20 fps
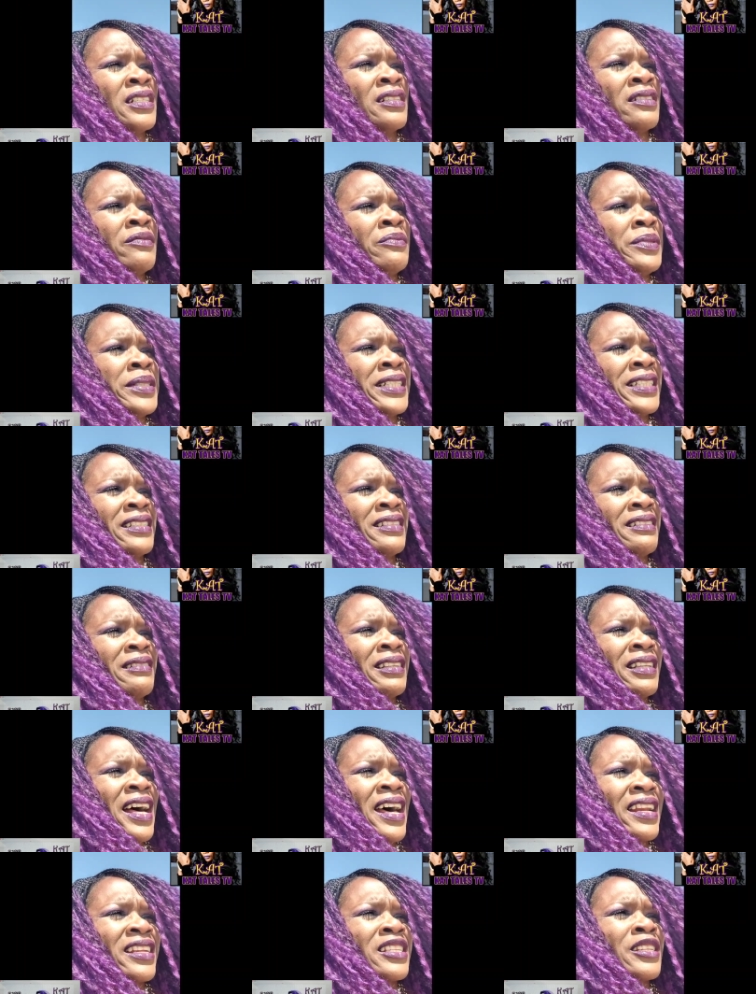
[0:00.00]
but
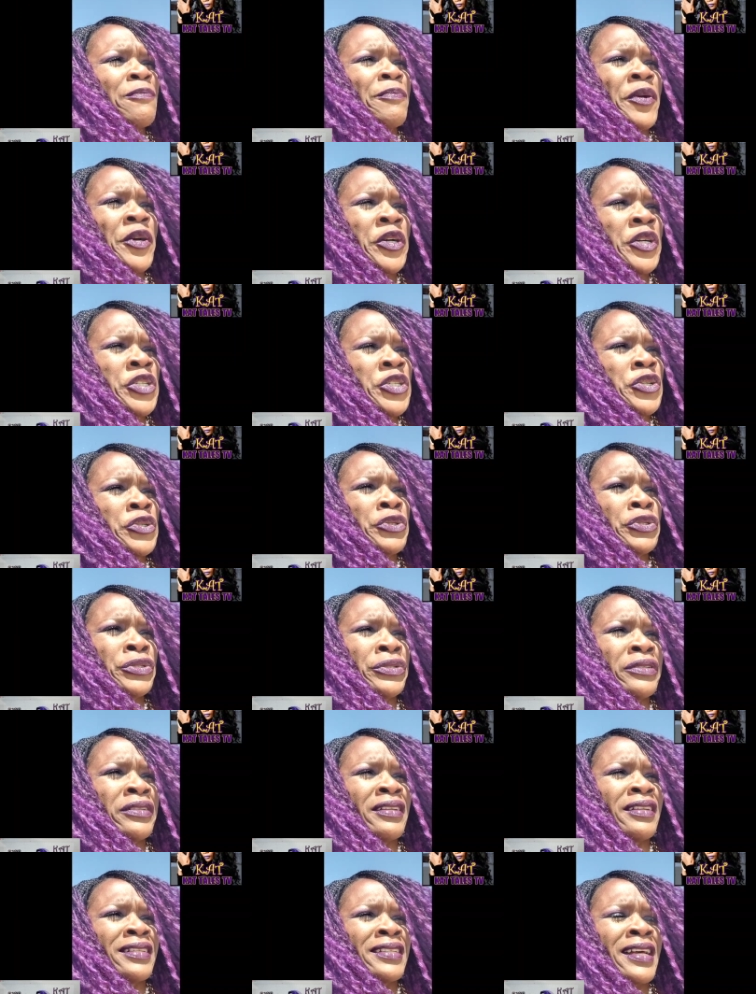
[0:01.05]
a lot of
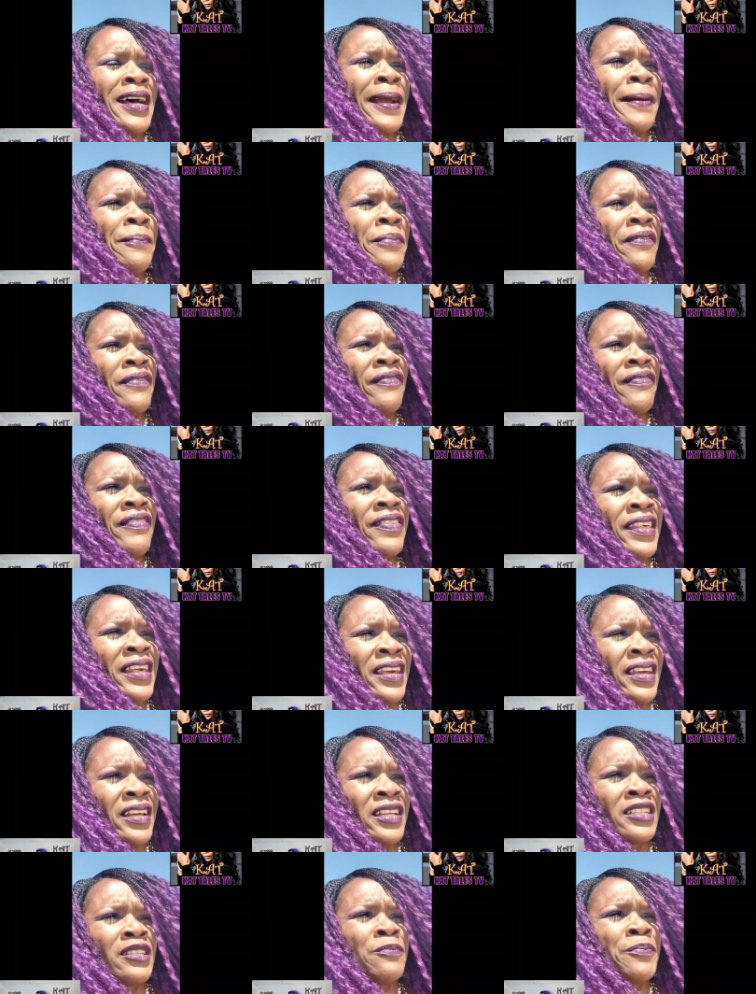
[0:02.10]
spiritual type of
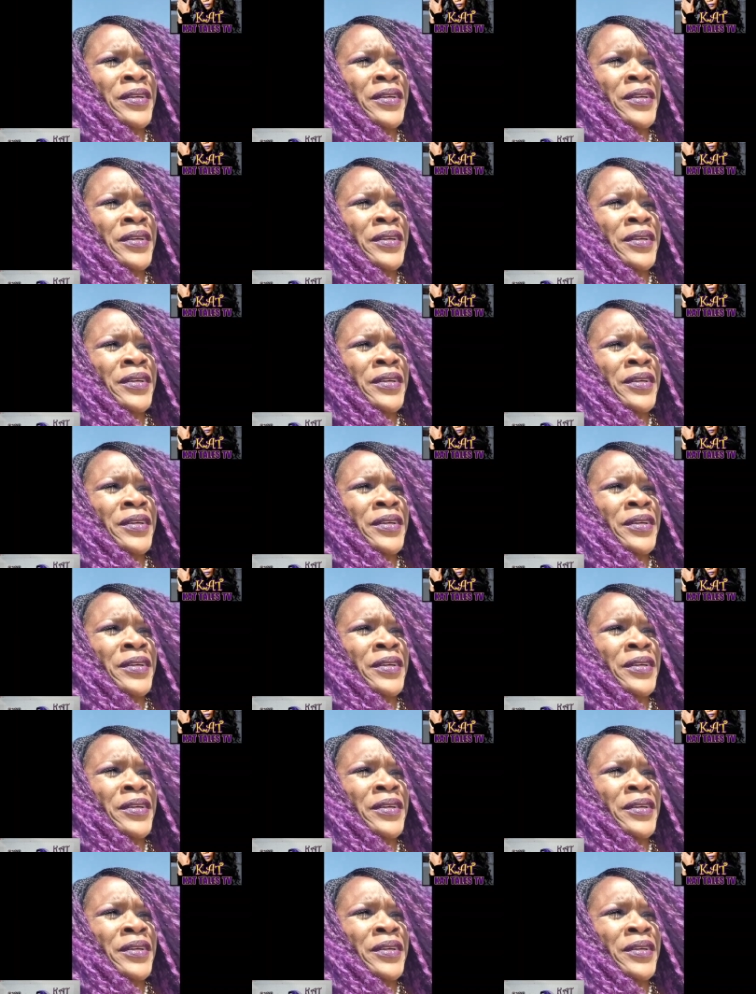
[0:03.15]
things.